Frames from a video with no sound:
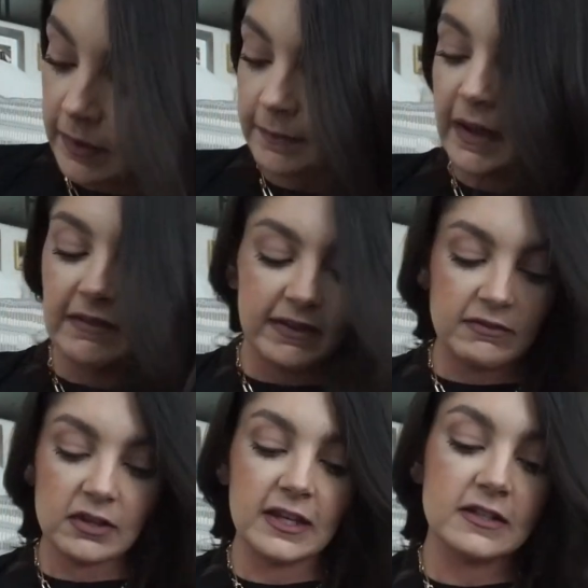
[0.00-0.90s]
what my
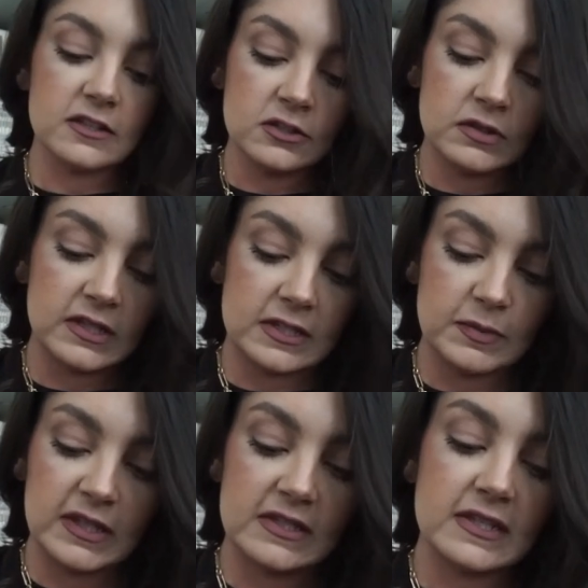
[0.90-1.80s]
favorite thing to do with these
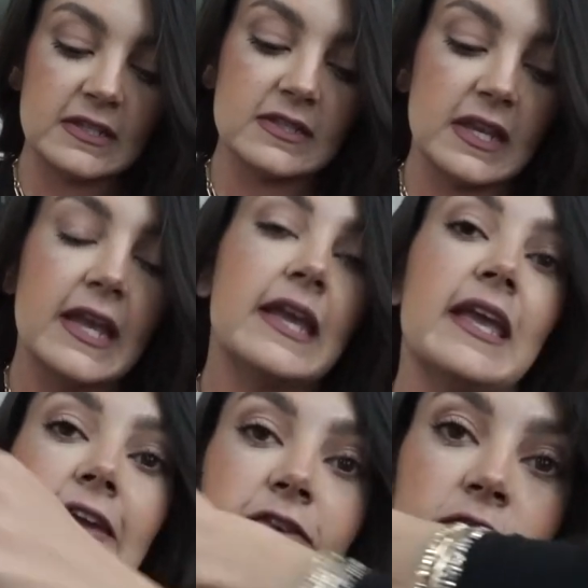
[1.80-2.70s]
pieces,
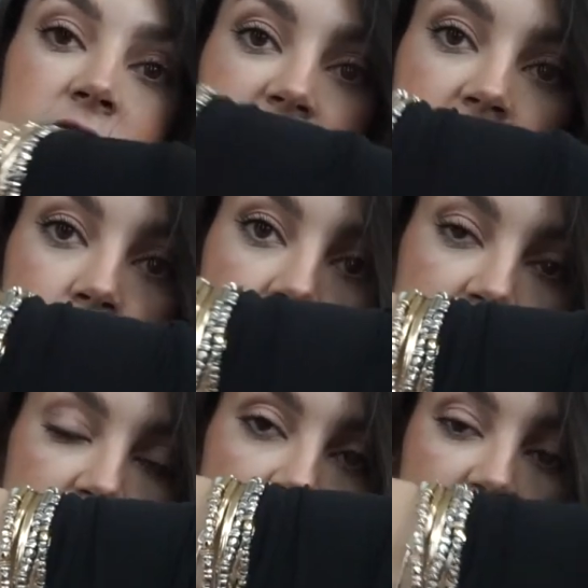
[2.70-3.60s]
if you didn't want
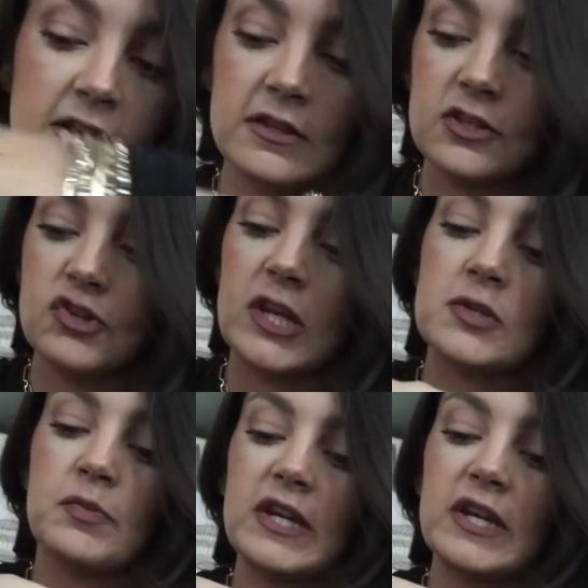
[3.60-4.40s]
to get the stretch